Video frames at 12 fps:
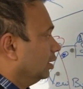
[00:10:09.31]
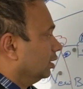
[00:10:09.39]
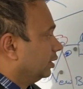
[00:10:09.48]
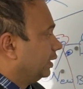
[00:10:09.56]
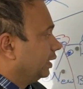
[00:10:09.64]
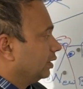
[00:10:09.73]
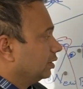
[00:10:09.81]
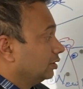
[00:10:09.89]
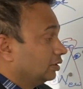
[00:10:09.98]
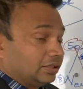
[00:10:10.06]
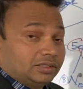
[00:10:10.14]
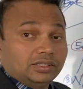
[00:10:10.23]
Then
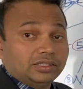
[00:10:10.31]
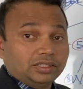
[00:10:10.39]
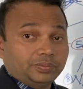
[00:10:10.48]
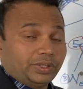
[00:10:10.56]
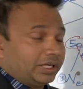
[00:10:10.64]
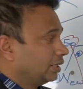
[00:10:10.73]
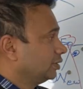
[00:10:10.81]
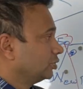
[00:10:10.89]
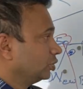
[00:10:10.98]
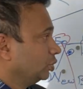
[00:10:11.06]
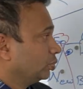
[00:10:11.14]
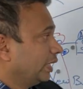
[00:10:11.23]
the third part, so
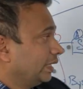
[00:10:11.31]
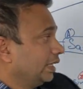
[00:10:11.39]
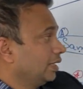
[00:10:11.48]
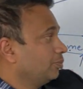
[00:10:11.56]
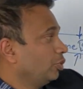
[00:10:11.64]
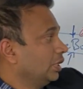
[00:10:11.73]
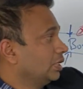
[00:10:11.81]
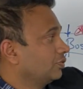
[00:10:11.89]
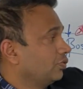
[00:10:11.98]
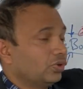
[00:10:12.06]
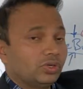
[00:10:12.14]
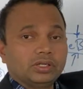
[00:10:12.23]
you get 10 points
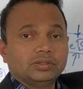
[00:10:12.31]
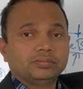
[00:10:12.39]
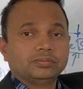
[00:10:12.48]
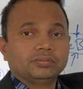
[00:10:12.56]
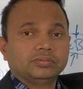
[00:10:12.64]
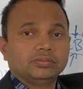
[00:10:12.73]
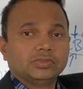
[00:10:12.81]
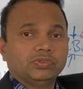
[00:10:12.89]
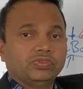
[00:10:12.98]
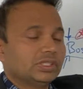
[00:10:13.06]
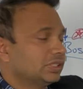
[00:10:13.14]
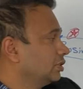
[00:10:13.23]
for the
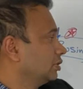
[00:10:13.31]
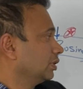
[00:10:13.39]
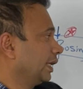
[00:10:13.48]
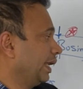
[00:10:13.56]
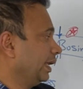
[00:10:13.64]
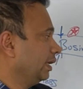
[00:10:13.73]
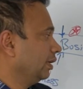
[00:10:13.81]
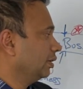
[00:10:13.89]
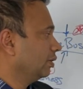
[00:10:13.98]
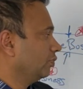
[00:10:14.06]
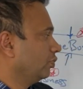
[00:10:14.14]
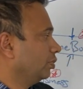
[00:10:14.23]
first A,
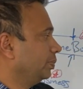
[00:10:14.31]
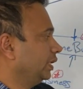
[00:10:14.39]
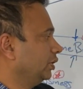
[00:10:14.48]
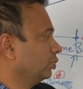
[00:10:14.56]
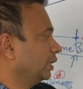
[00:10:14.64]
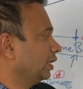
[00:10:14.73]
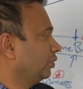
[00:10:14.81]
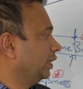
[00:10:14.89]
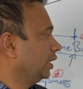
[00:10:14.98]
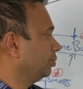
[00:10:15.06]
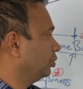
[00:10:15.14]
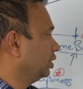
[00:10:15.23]
for B you get
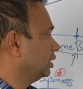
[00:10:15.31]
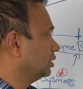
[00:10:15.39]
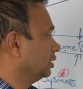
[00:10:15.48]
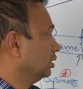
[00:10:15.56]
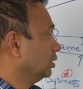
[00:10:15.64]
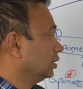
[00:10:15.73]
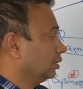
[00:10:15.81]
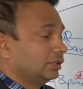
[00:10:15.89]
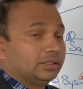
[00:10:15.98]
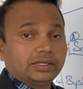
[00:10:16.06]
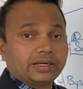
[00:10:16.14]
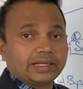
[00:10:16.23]
20 points, the
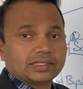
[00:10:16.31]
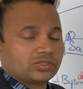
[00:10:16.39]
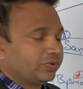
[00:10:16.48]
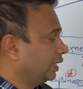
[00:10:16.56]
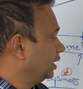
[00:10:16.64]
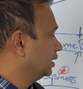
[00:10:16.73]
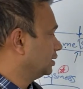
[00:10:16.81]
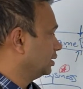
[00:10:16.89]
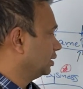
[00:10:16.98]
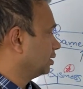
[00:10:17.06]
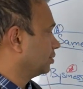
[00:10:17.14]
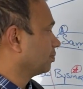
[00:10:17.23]
rest 20 is here.